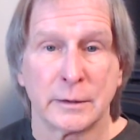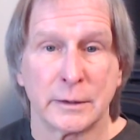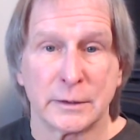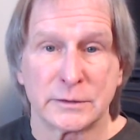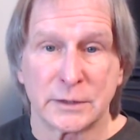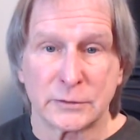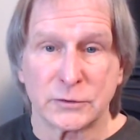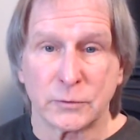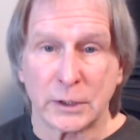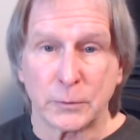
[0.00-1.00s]
in such a
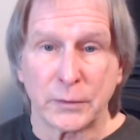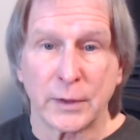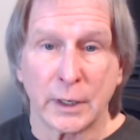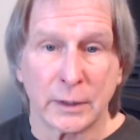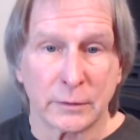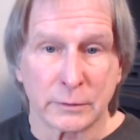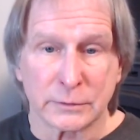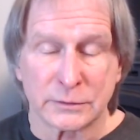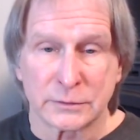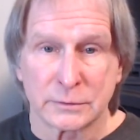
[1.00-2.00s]
way with
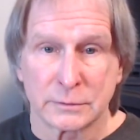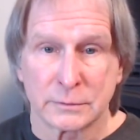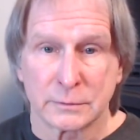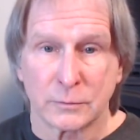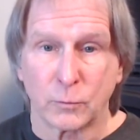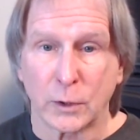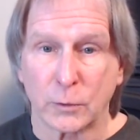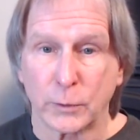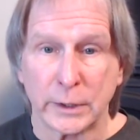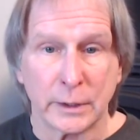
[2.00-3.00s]
others where
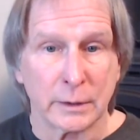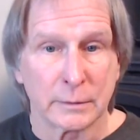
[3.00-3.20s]
we